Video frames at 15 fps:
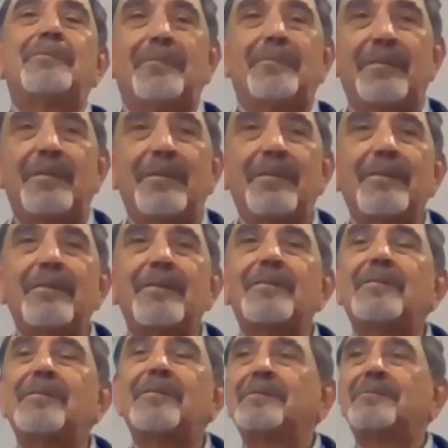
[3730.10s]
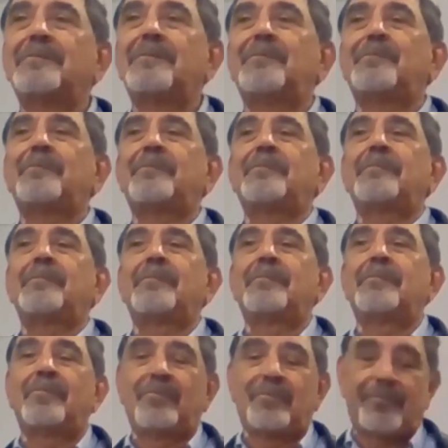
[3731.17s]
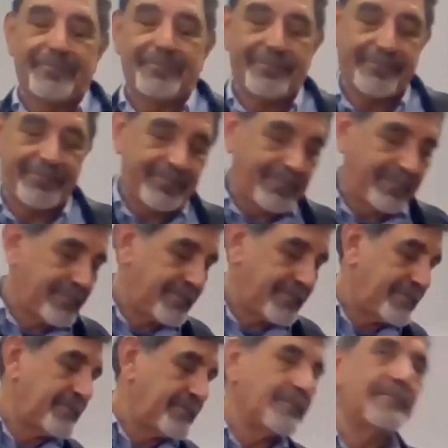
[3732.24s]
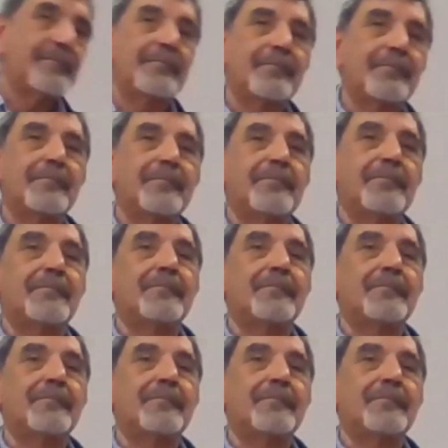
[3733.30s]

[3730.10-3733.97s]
theoretical framework for us. Now, yes,